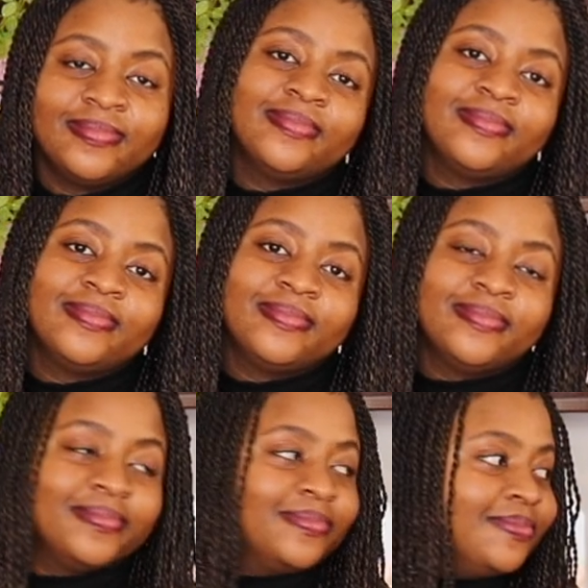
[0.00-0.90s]

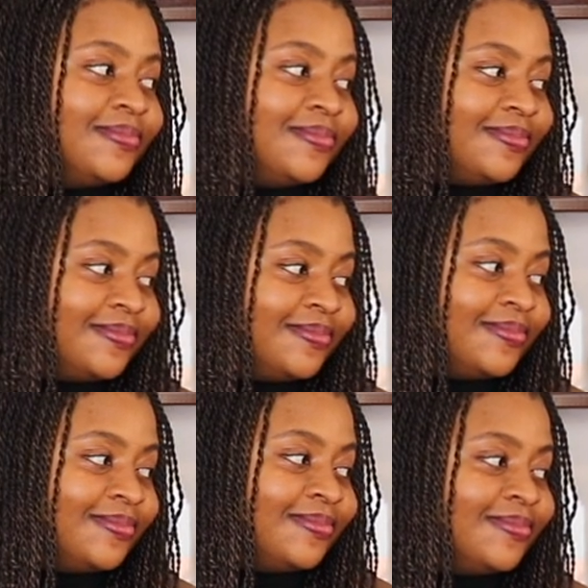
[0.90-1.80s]

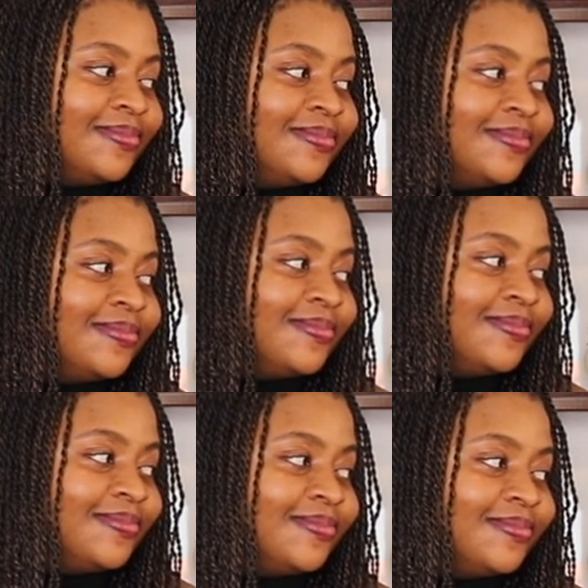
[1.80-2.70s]

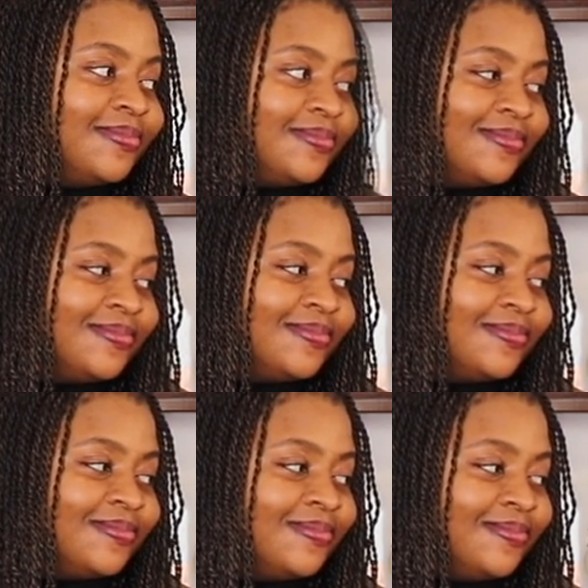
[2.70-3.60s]

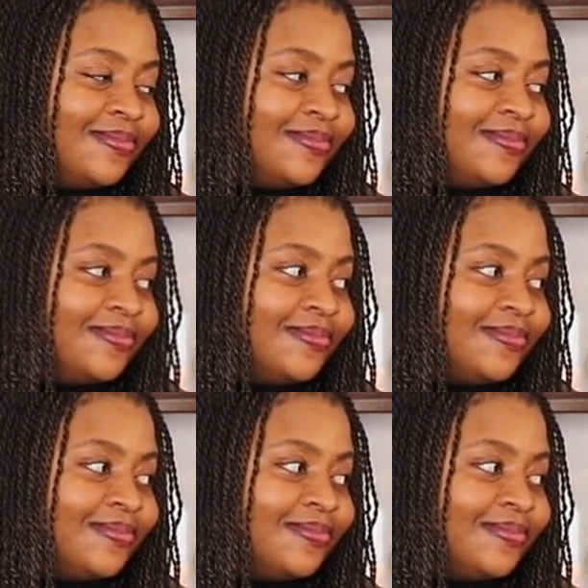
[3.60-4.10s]
The person shown says nothing.